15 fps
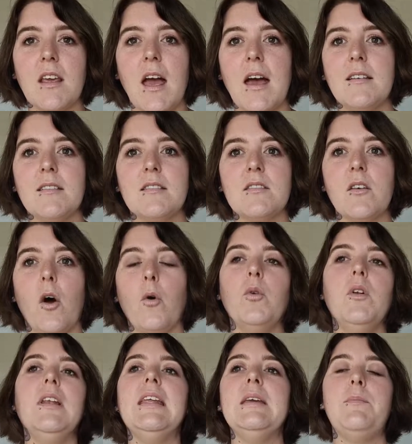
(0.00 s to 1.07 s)
has
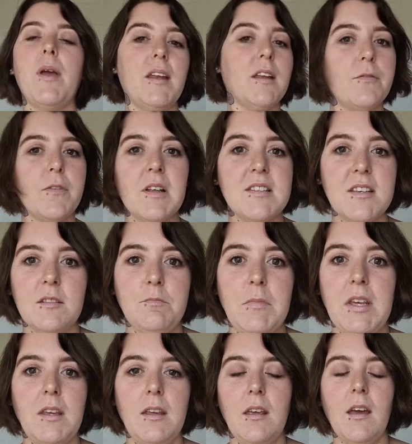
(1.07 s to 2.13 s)
only benefited
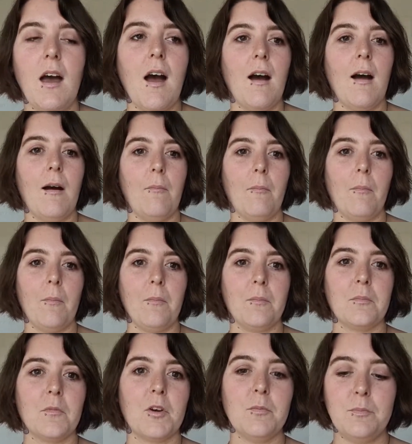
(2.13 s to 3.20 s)
me
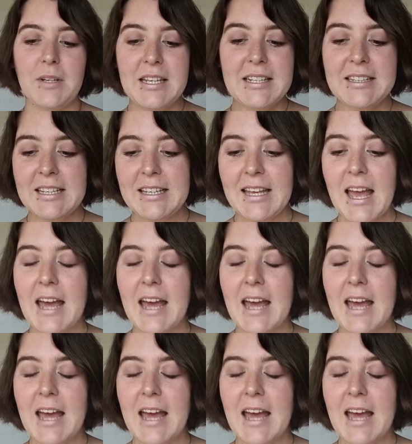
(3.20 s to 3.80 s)
completely.